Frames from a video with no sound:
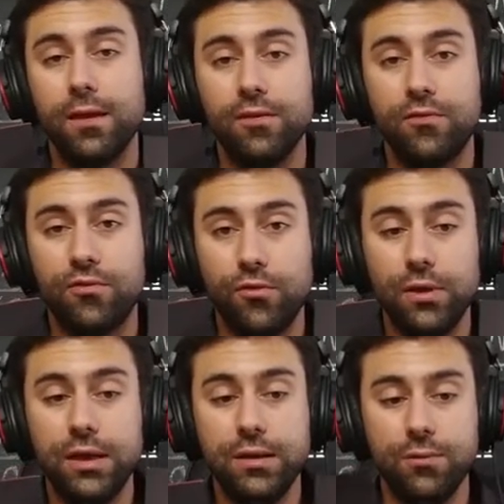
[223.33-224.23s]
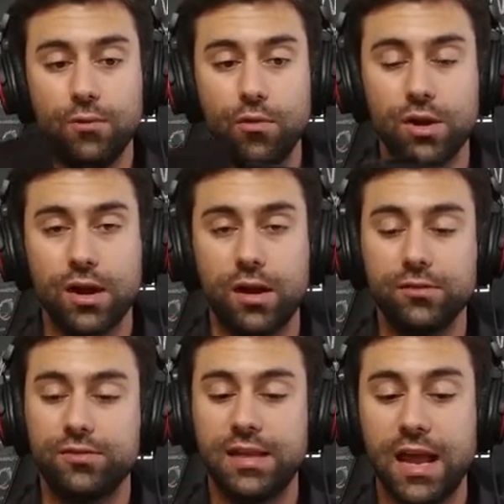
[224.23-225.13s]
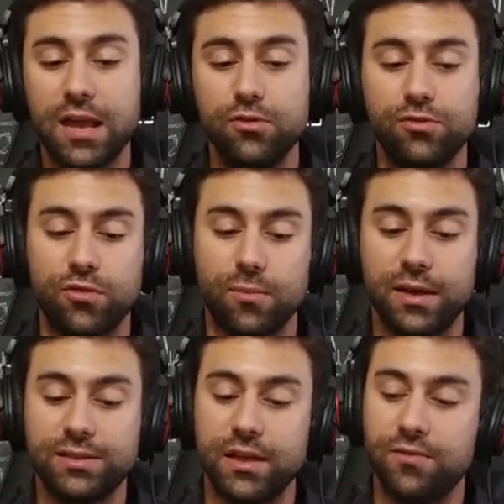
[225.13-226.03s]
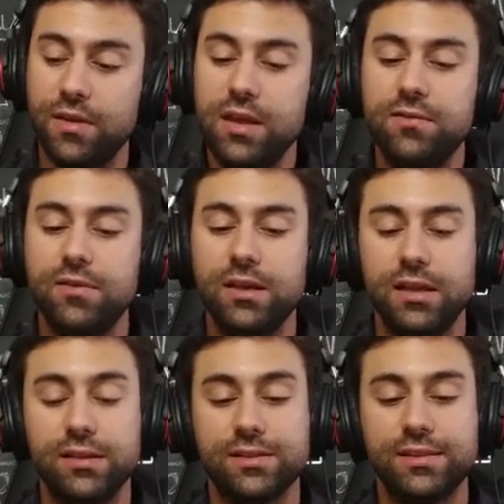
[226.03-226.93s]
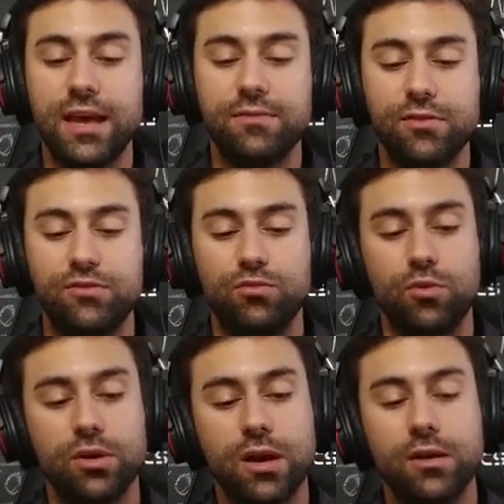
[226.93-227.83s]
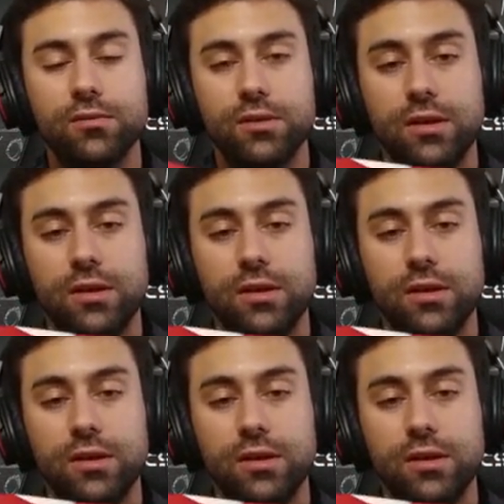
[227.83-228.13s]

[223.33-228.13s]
free workouts that I use for myself, even in the Savage workout,